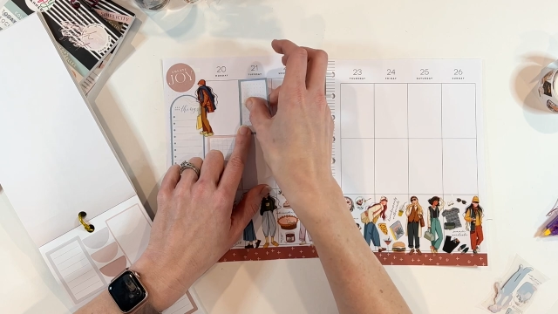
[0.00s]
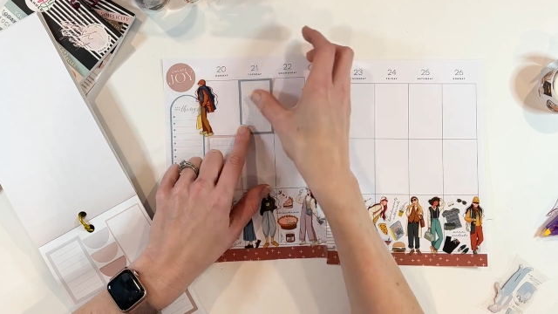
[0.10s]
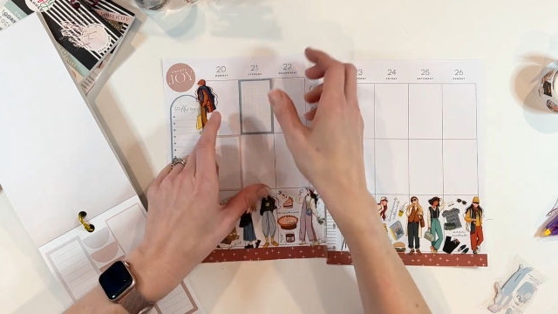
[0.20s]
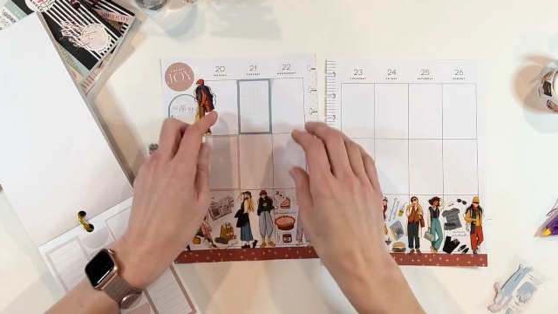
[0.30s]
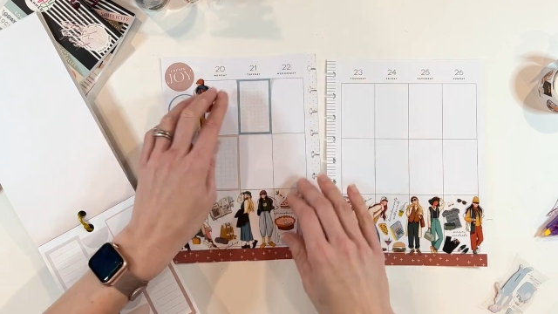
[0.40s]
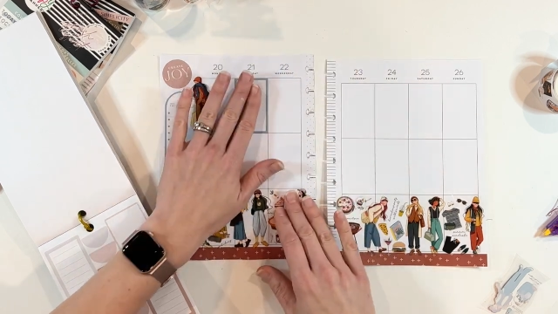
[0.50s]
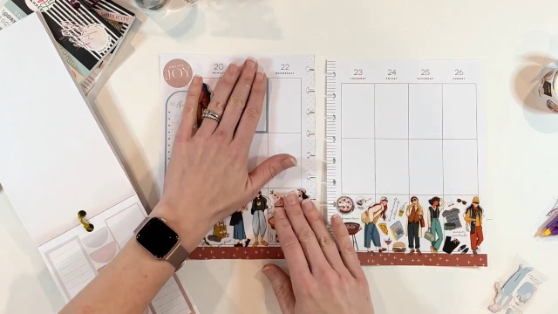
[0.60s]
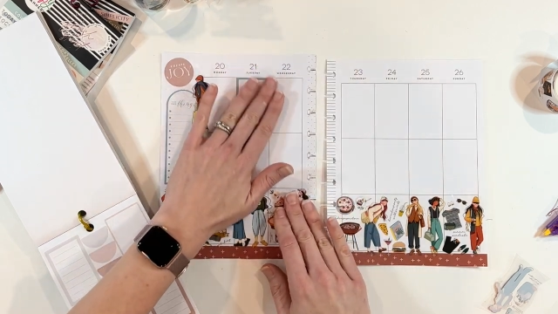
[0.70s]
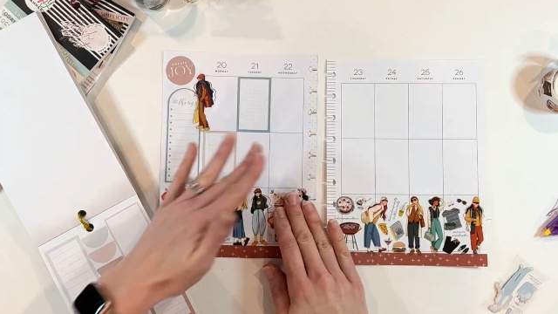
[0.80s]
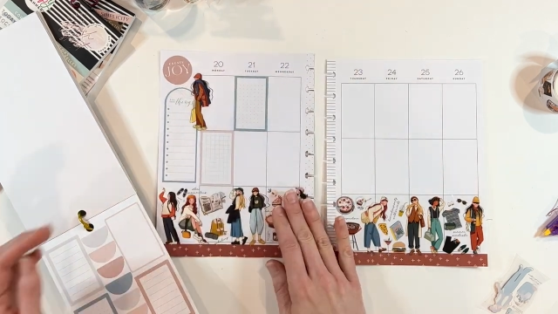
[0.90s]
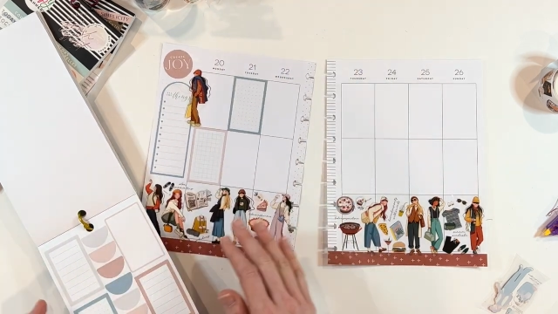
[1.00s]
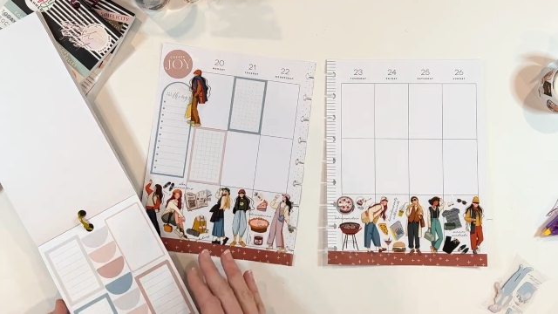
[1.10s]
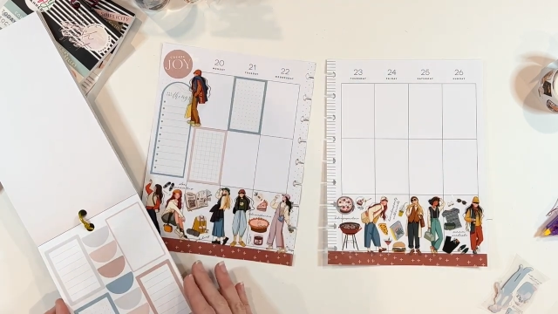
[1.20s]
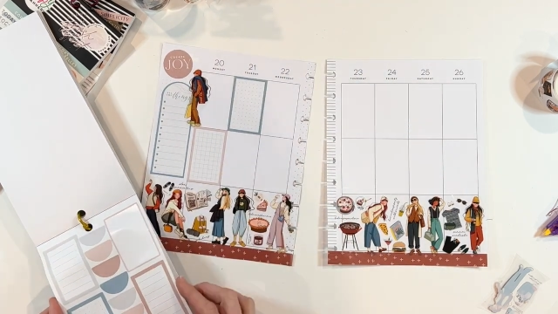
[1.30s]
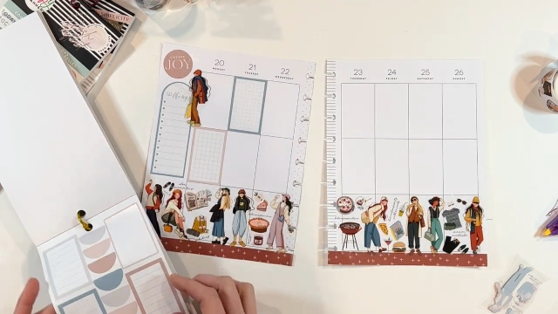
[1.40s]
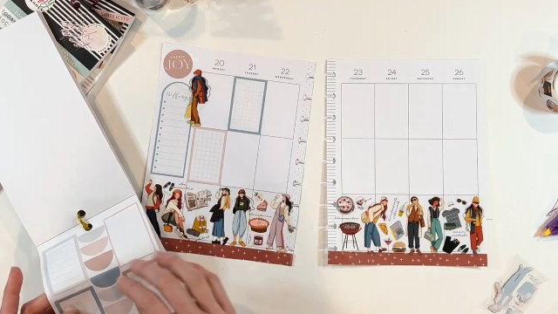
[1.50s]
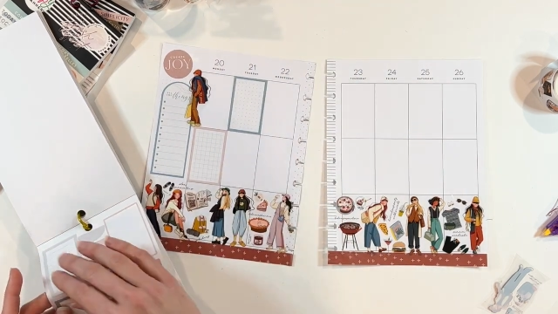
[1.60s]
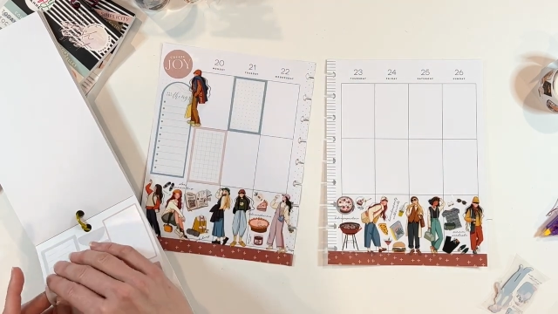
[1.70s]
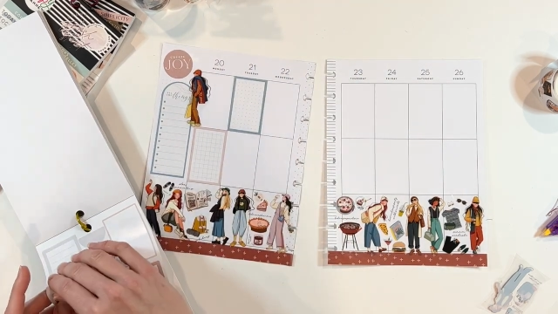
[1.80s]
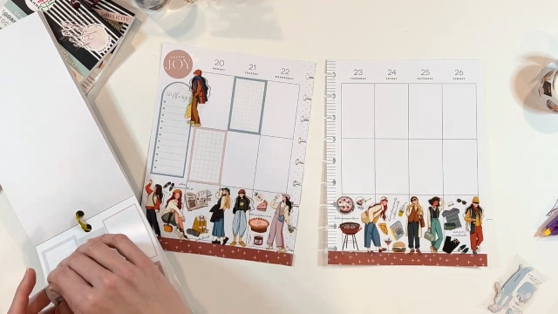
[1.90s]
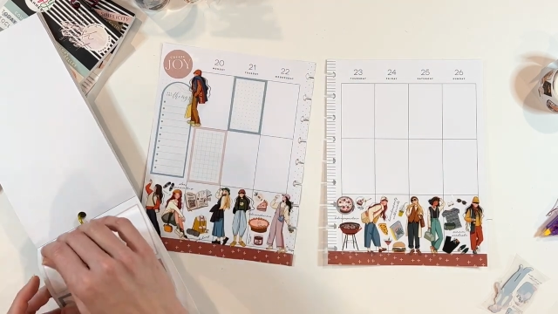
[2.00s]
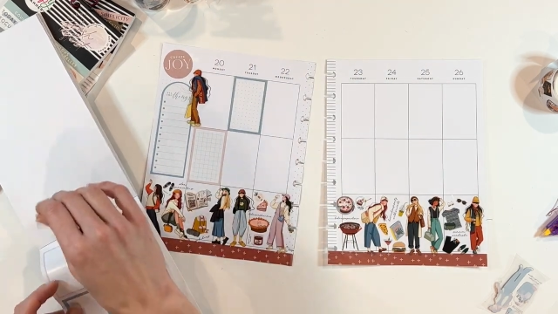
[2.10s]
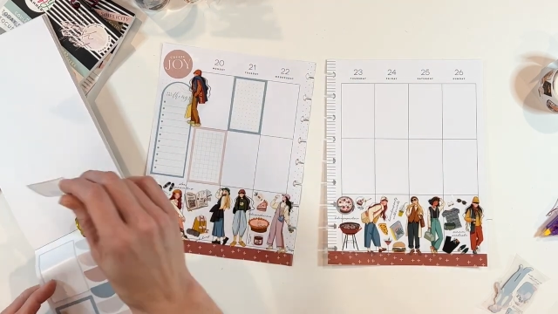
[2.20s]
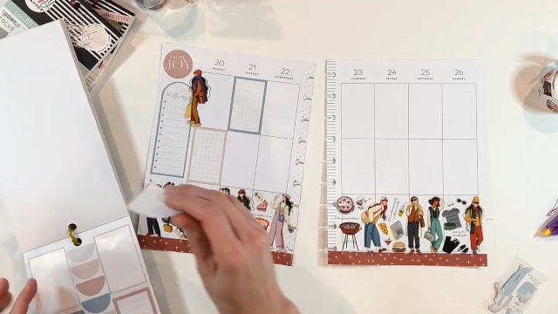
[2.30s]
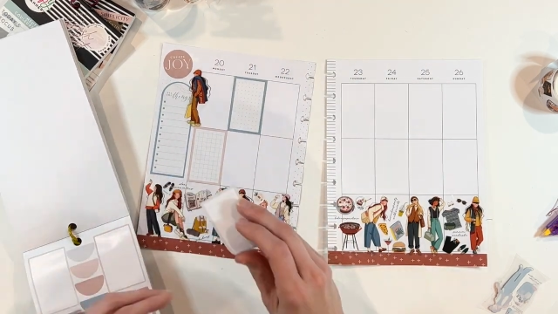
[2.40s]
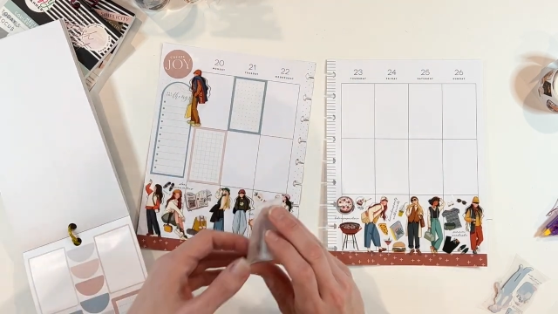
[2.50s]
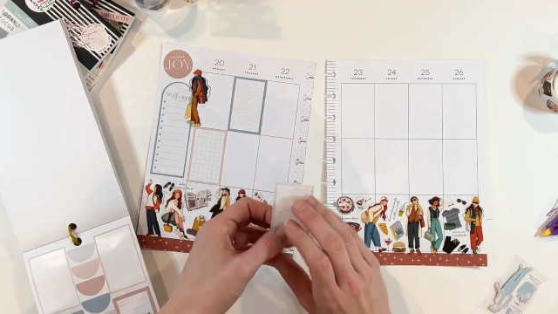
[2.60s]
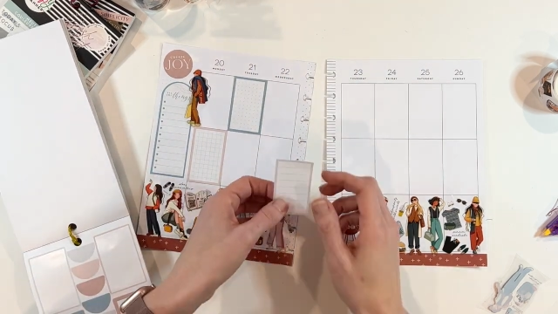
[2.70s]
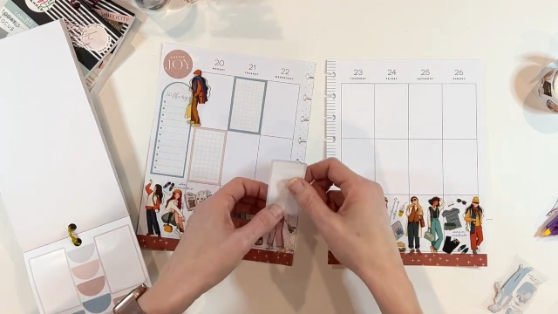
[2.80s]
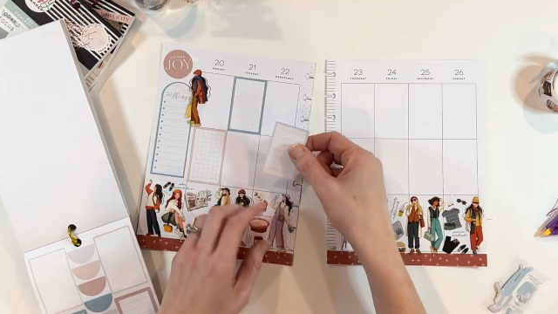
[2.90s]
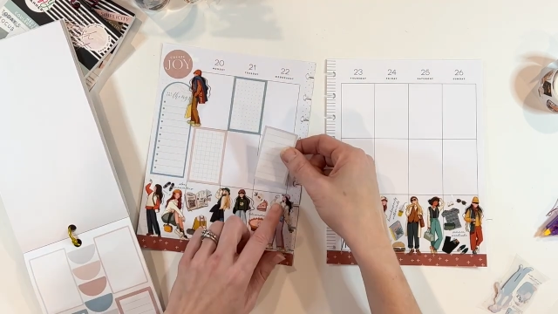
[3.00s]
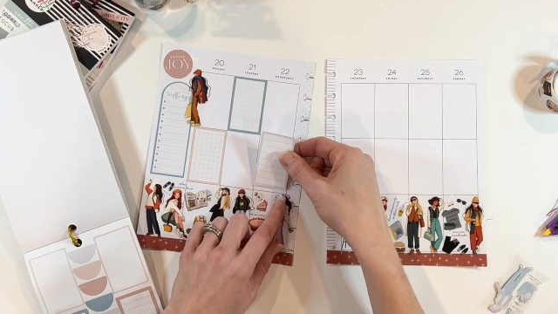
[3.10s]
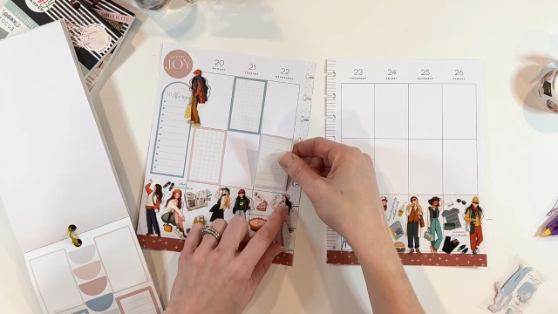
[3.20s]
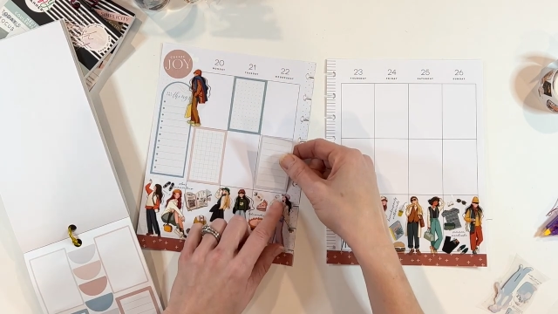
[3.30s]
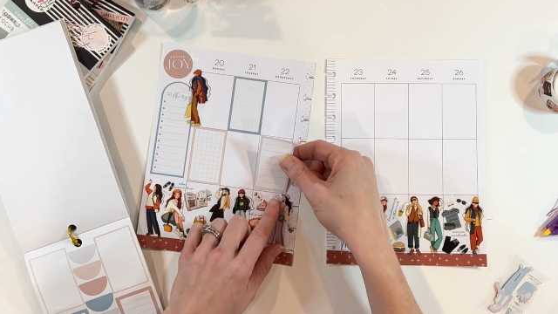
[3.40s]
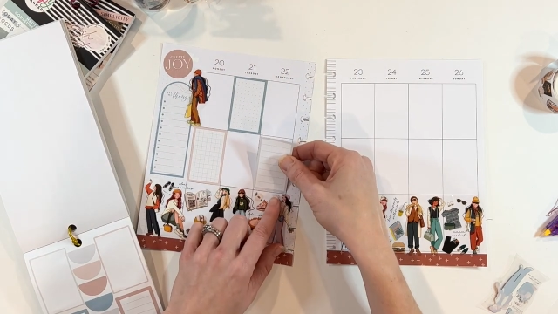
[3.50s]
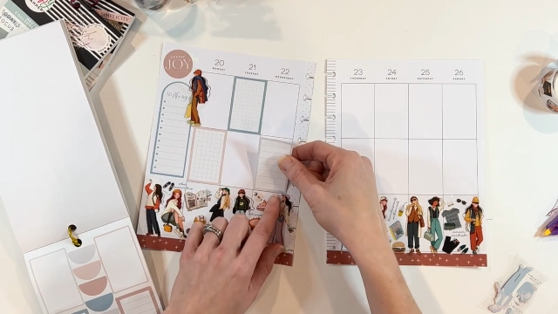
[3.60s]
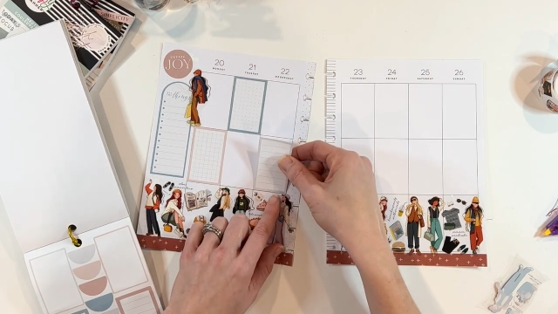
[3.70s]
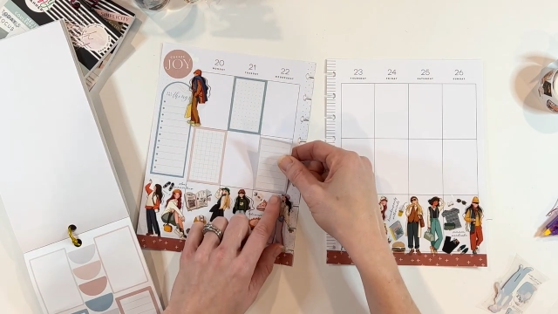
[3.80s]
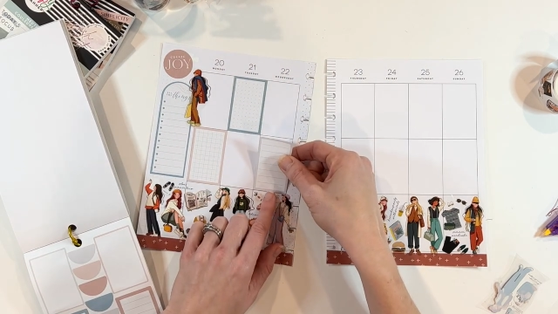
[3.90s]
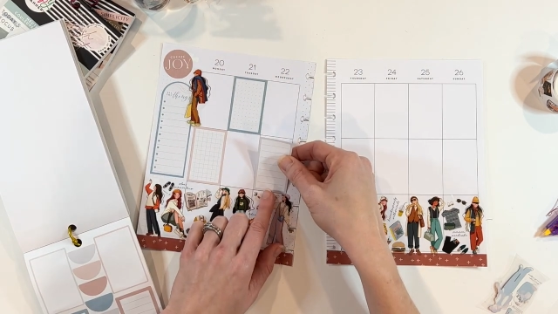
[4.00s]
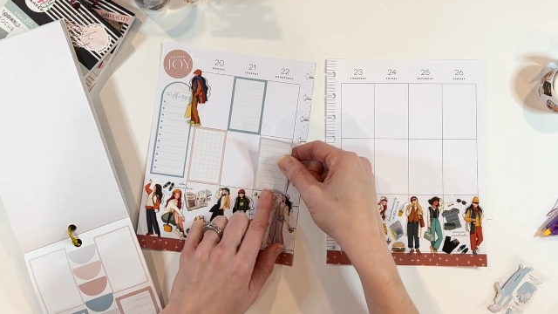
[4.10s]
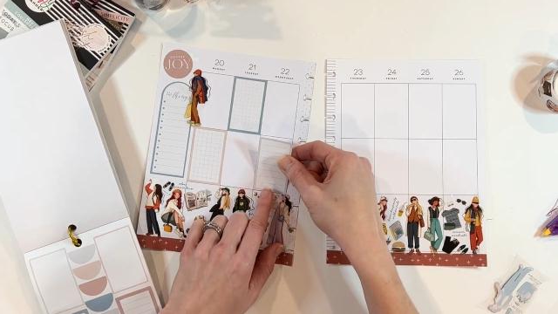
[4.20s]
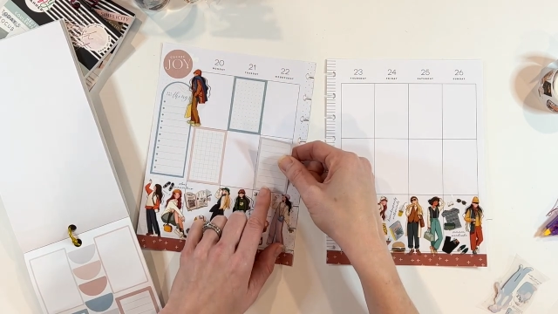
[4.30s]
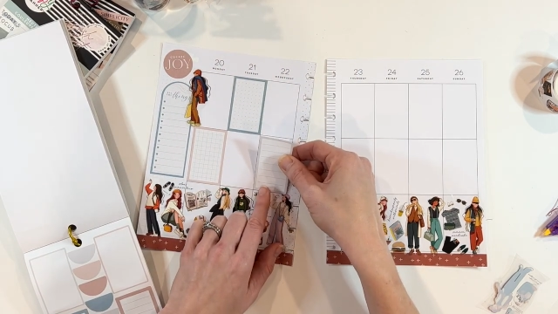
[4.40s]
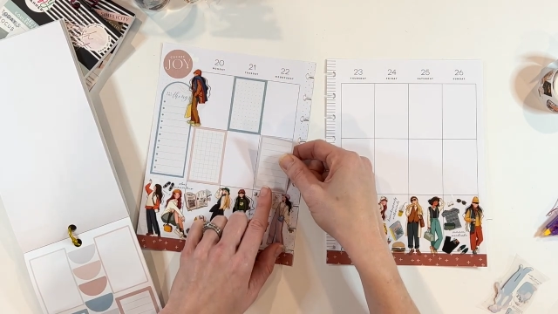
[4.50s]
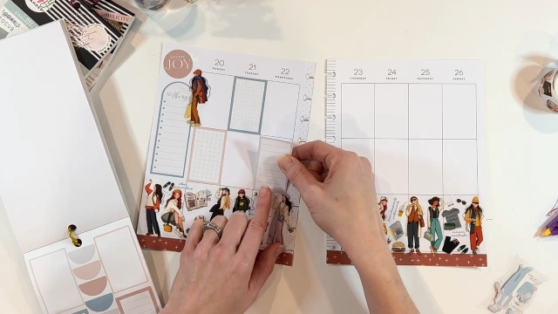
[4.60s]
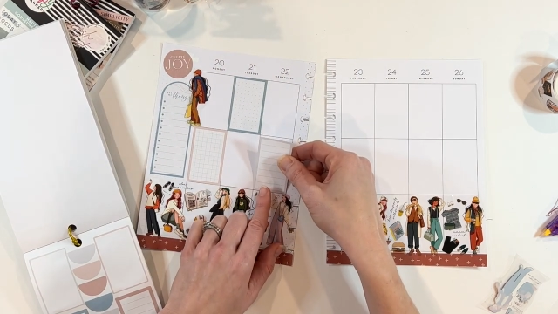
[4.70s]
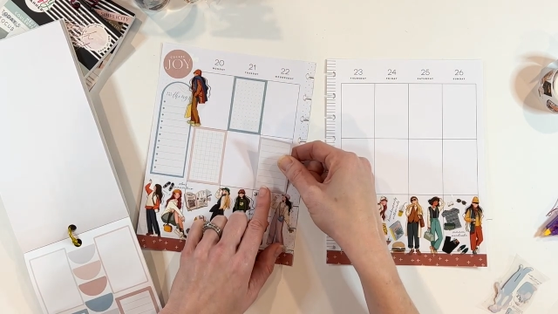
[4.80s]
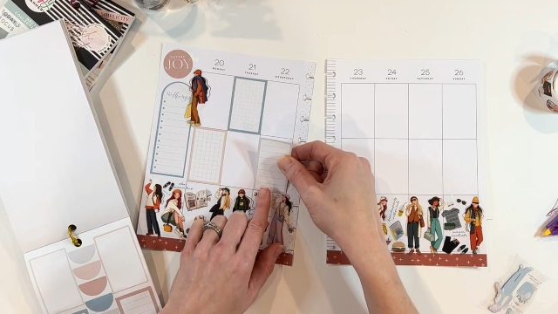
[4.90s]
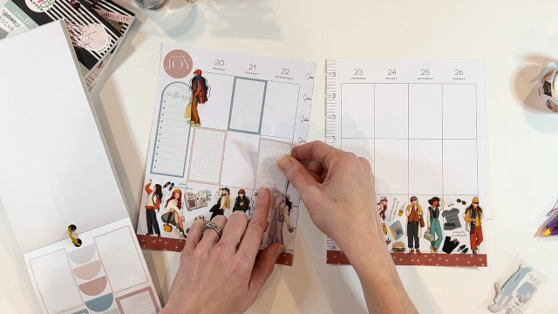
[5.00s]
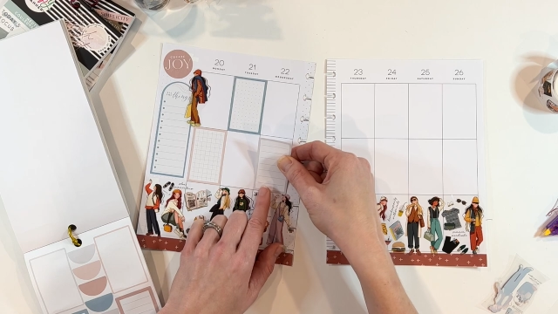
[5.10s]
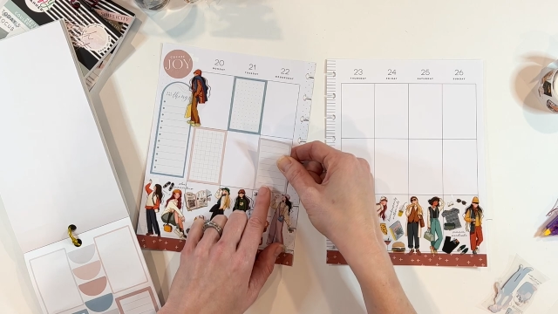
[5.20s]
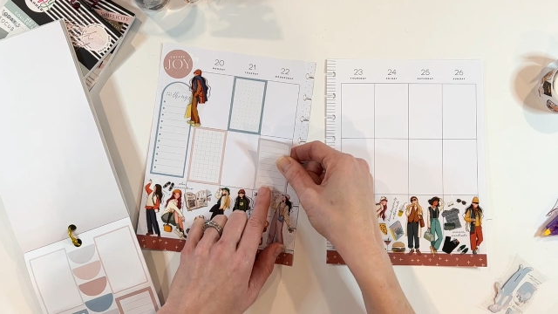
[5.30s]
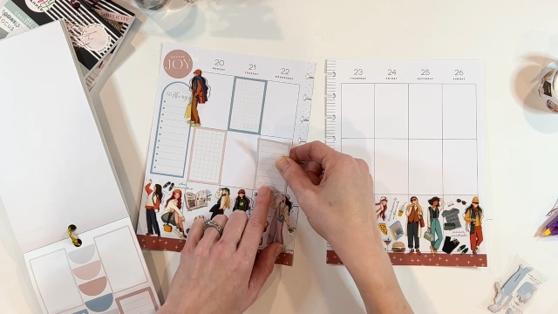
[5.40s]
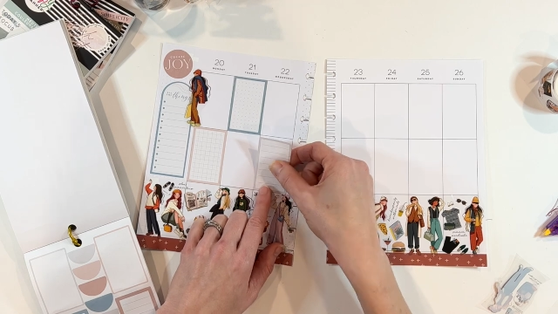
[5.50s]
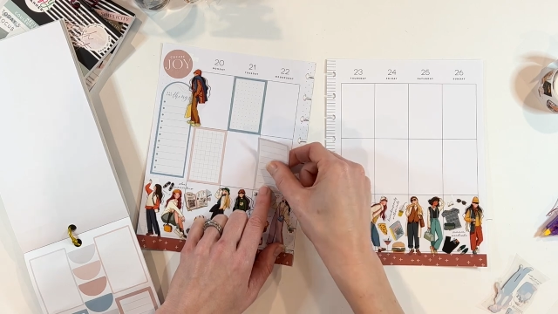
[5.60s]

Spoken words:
No face is visible, so there are no lips to read.